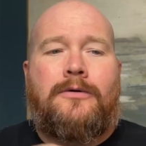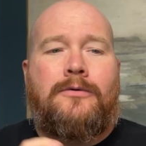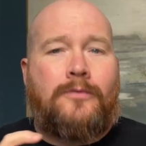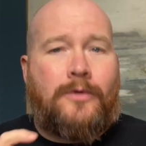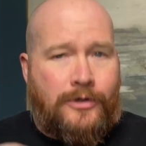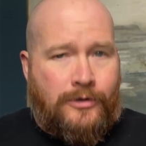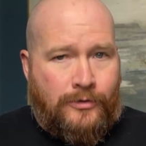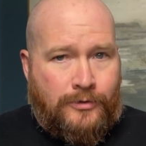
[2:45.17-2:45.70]

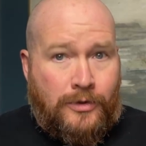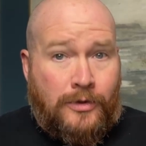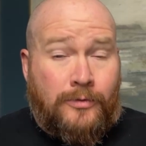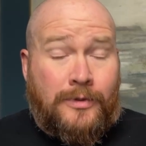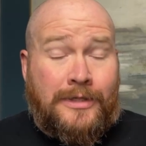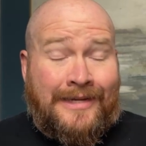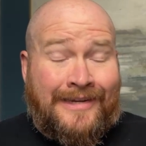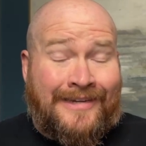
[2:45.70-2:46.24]
what you're
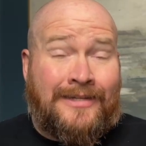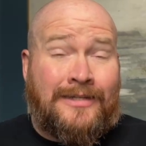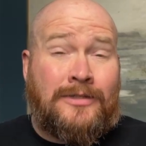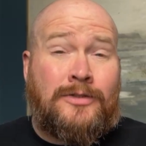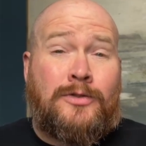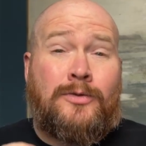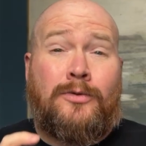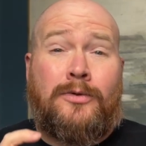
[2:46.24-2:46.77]
doing
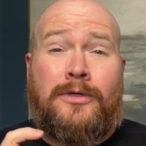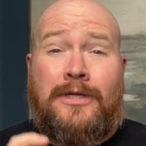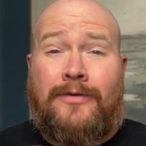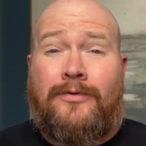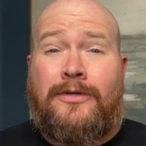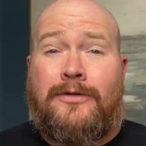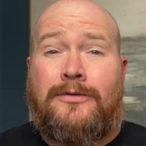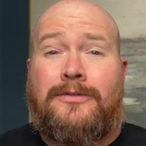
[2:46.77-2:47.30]
is you are
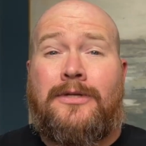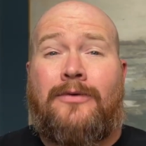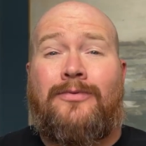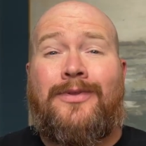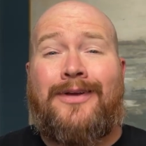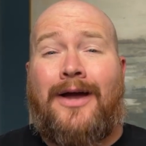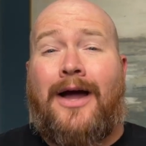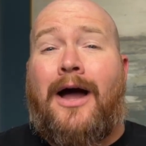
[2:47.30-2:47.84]
giving yourself
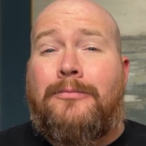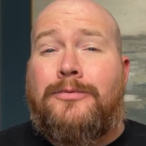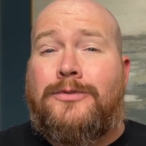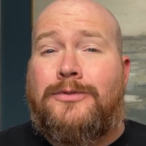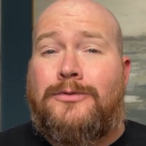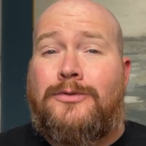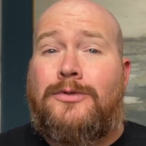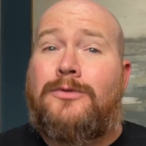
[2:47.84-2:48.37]
the
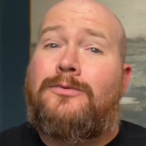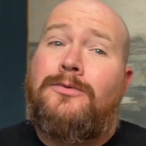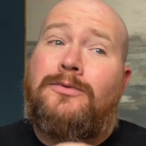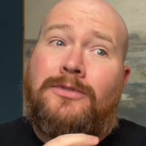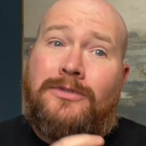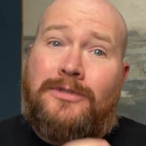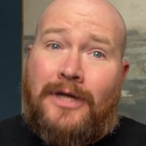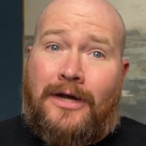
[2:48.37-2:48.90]
option to
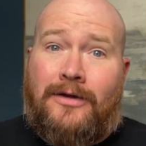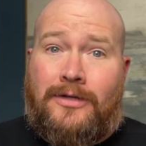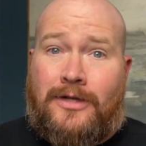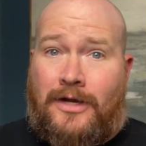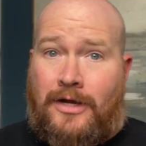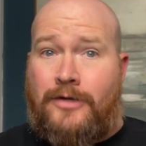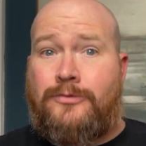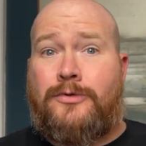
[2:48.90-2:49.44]
sell
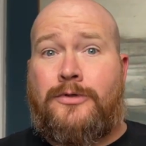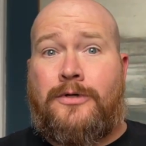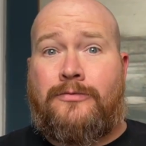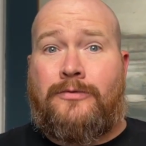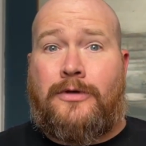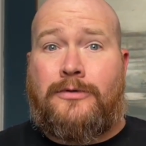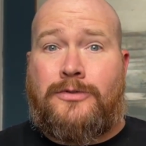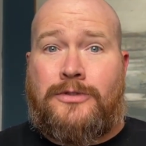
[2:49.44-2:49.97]
100 of
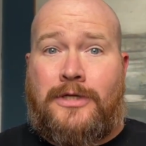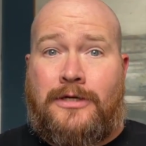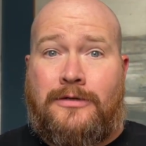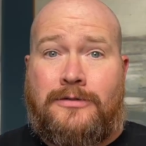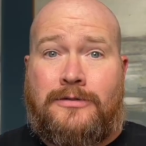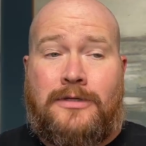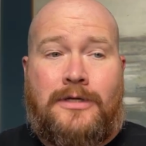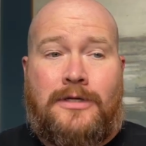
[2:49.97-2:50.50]
those
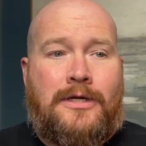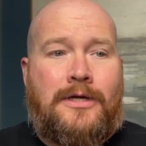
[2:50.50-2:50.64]
shares